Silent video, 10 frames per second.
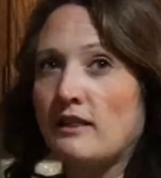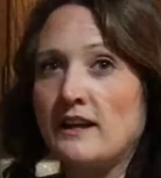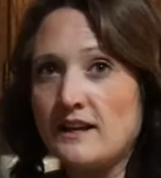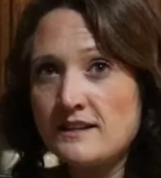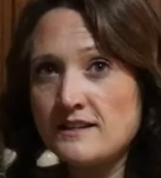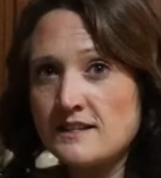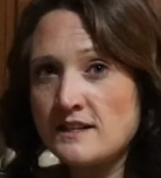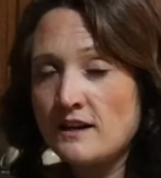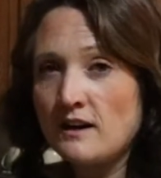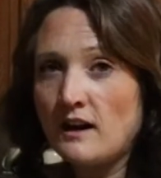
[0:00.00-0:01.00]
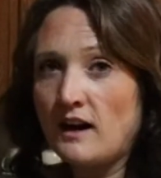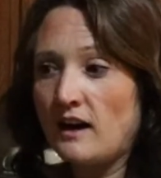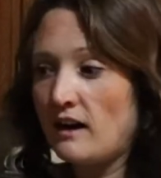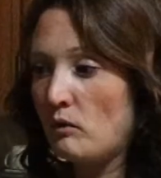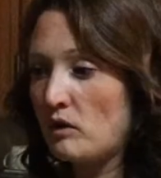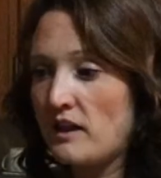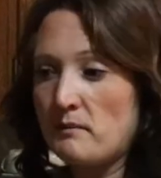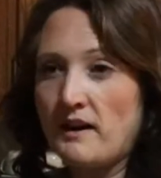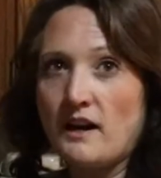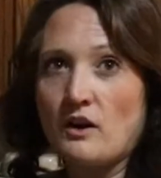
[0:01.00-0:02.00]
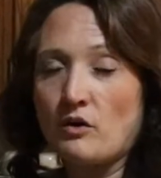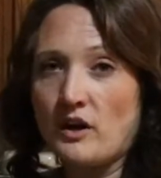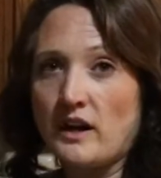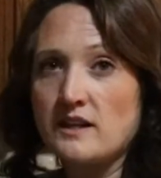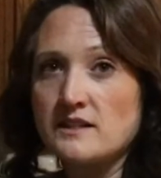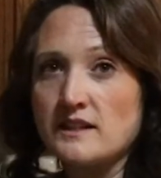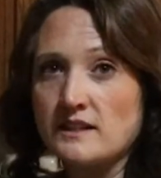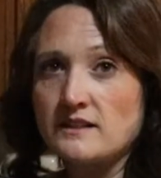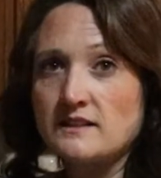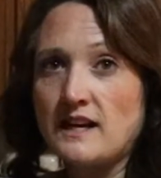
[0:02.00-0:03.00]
least, one of the main ingredients is